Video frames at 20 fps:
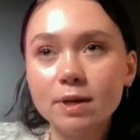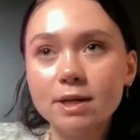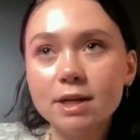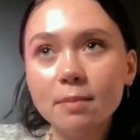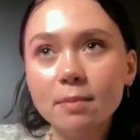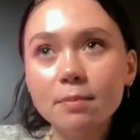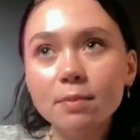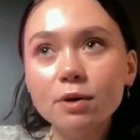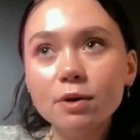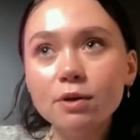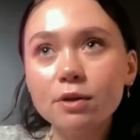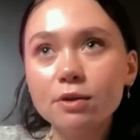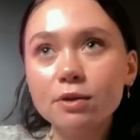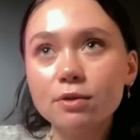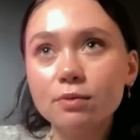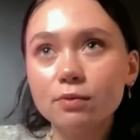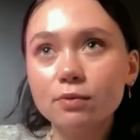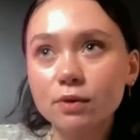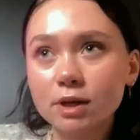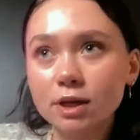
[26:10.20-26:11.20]
Number
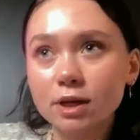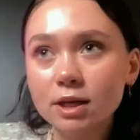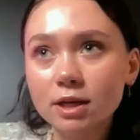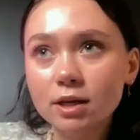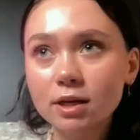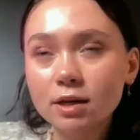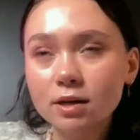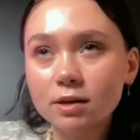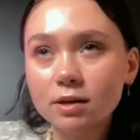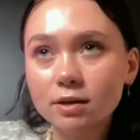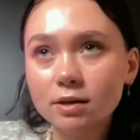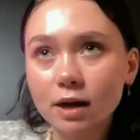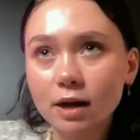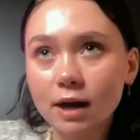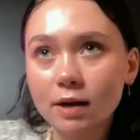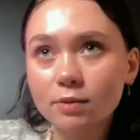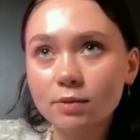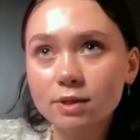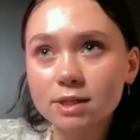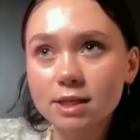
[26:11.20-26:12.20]
three,
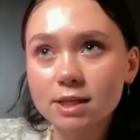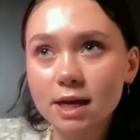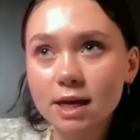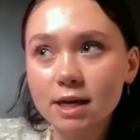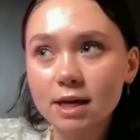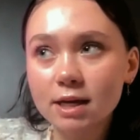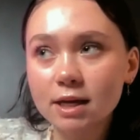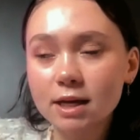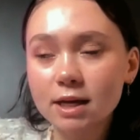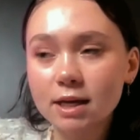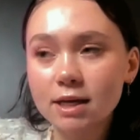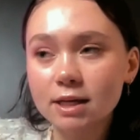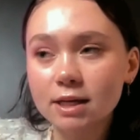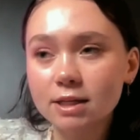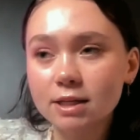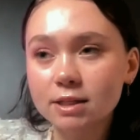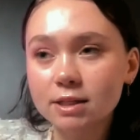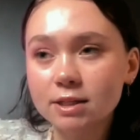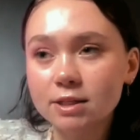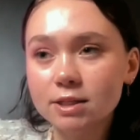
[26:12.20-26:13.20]
I would say
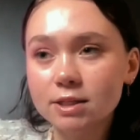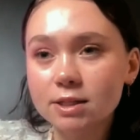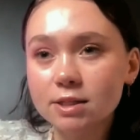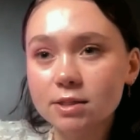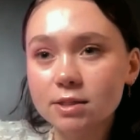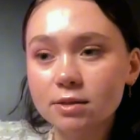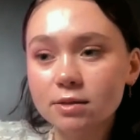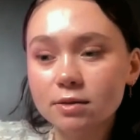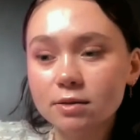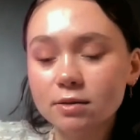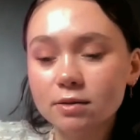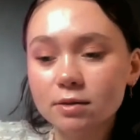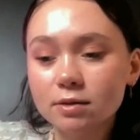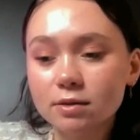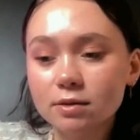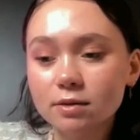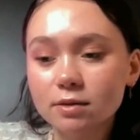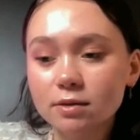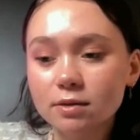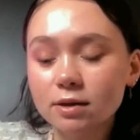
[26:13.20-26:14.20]
is
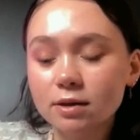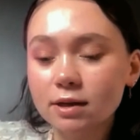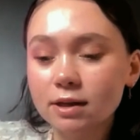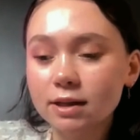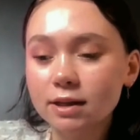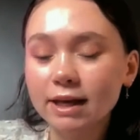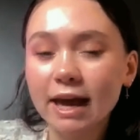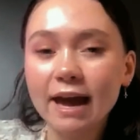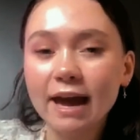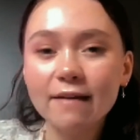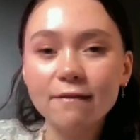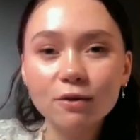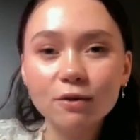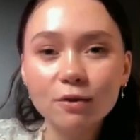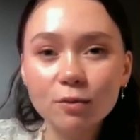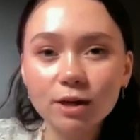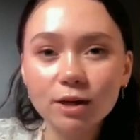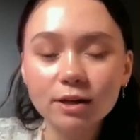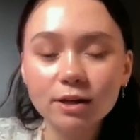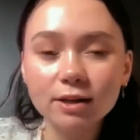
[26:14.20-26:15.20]
like
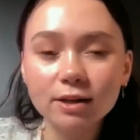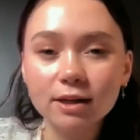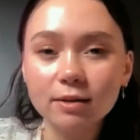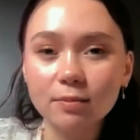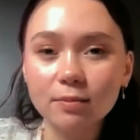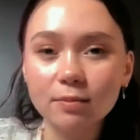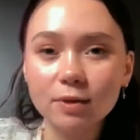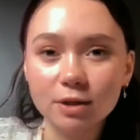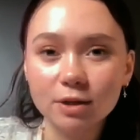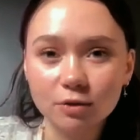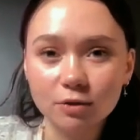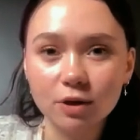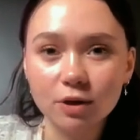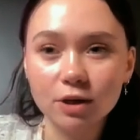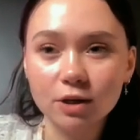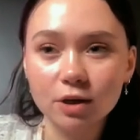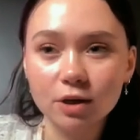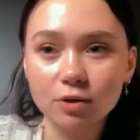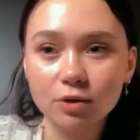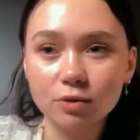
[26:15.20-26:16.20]
everyone can be a
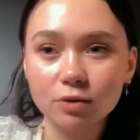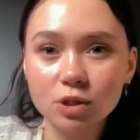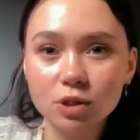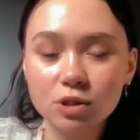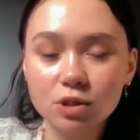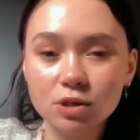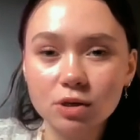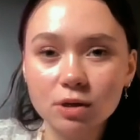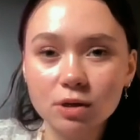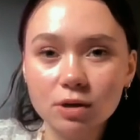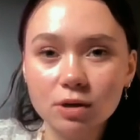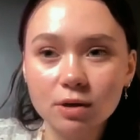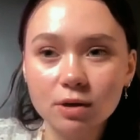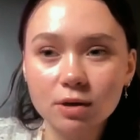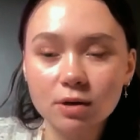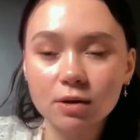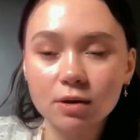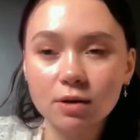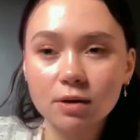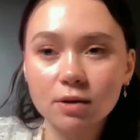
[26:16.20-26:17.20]
great coach,
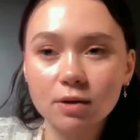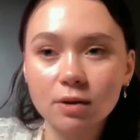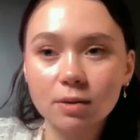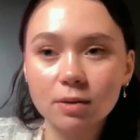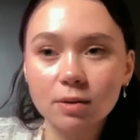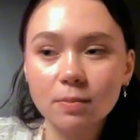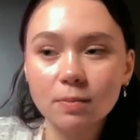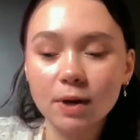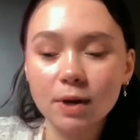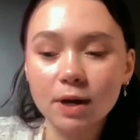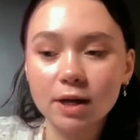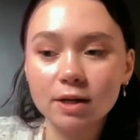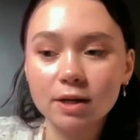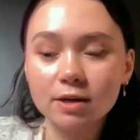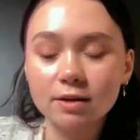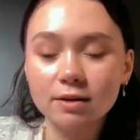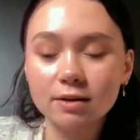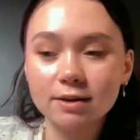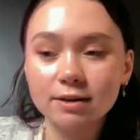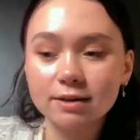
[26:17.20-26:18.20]

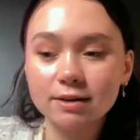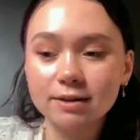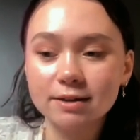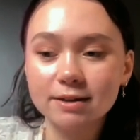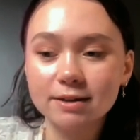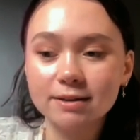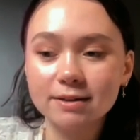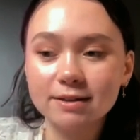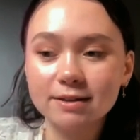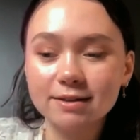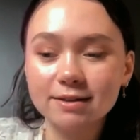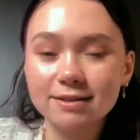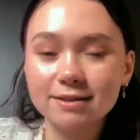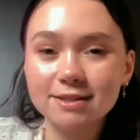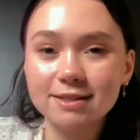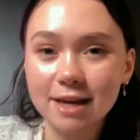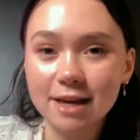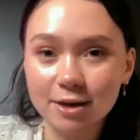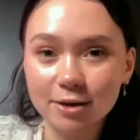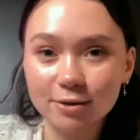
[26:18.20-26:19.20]
but
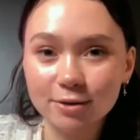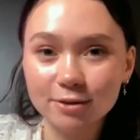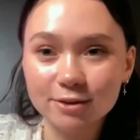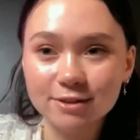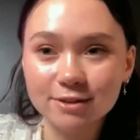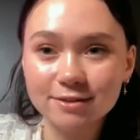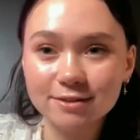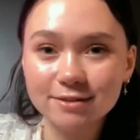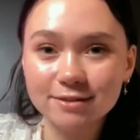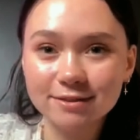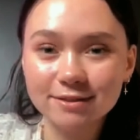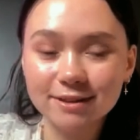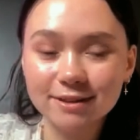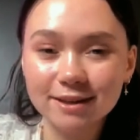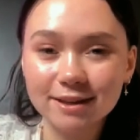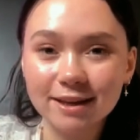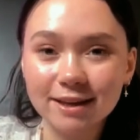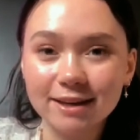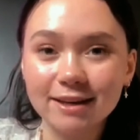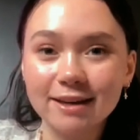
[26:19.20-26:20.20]
sales.
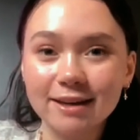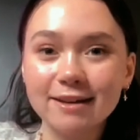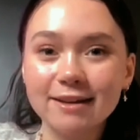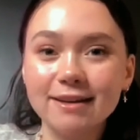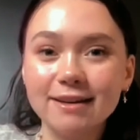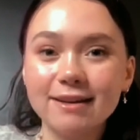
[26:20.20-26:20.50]
Like